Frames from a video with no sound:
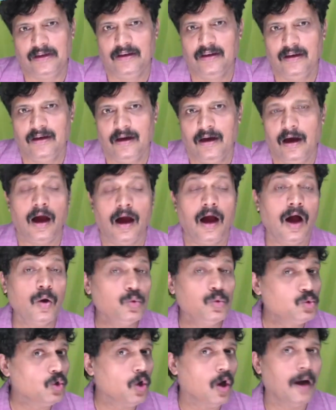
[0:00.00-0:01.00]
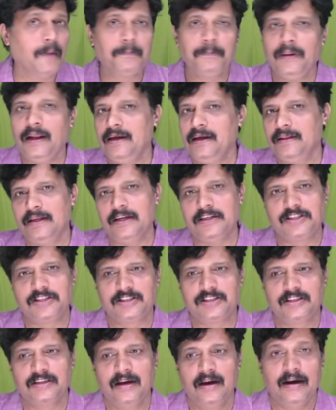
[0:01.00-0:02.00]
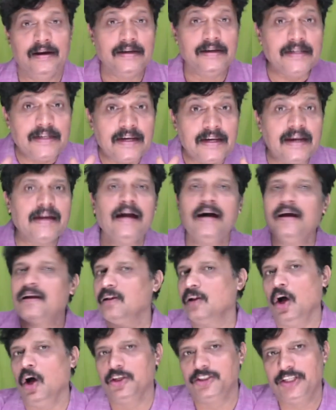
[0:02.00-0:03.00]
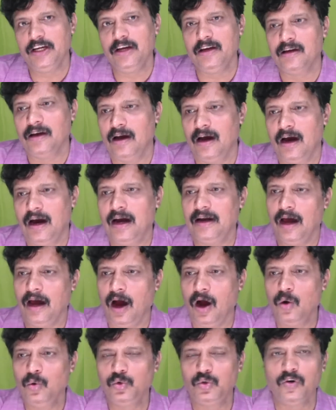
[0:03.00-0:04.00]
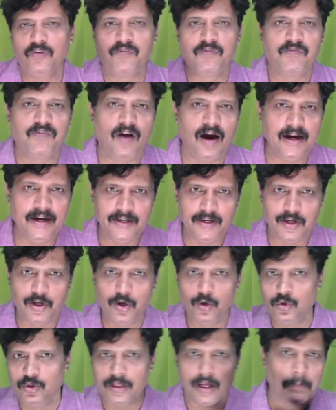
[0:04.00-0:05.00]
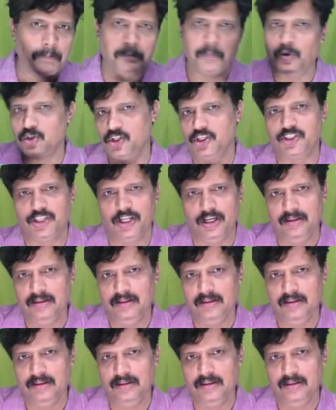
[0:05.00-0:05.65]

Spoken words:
How to apply this trigger logic and how to fine tune the position,